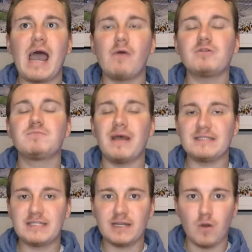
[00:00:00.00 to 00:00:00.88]
how is
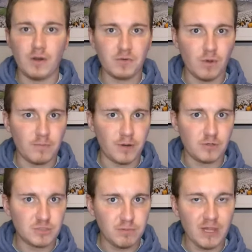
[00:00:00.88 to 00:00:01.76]
Penn State going to
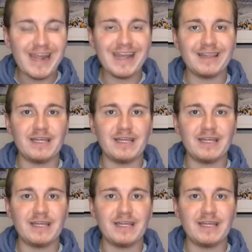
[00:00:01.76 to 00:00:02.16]
approach playing